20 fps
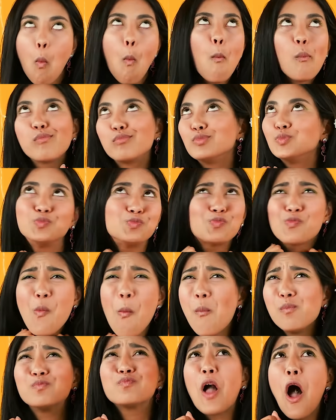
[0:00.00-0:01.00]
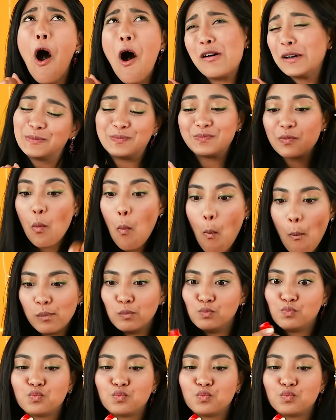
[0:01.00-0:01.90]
to go through these things like it's nobody's